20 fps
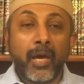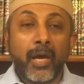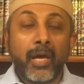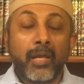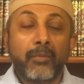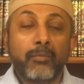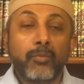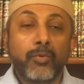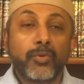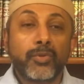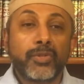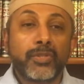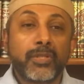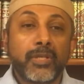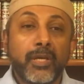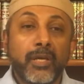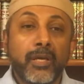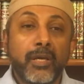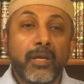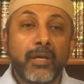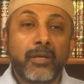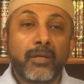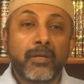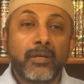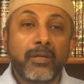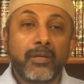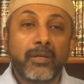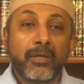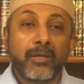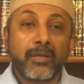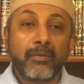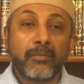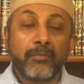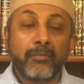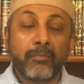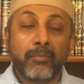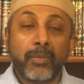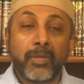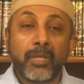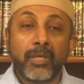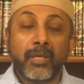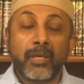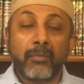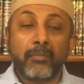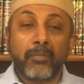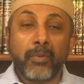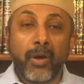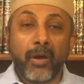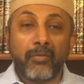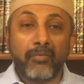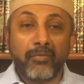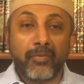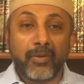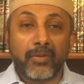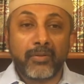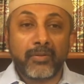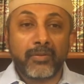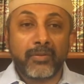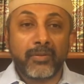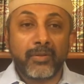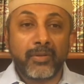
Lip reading: And Musa, being a prophet,